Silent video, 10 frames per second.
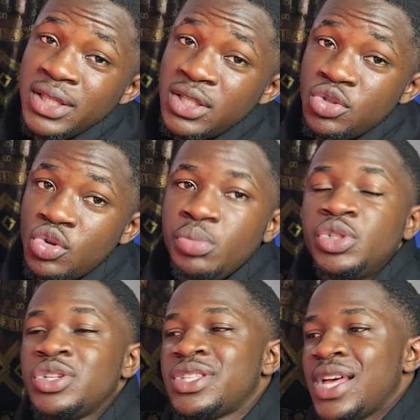editing took me
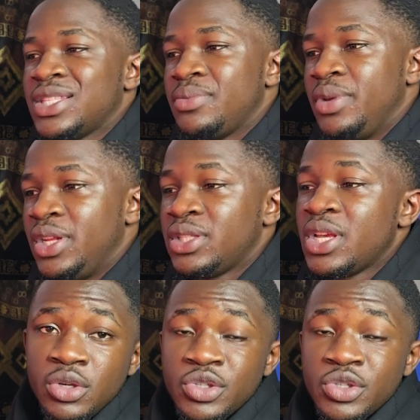just 30 minutes.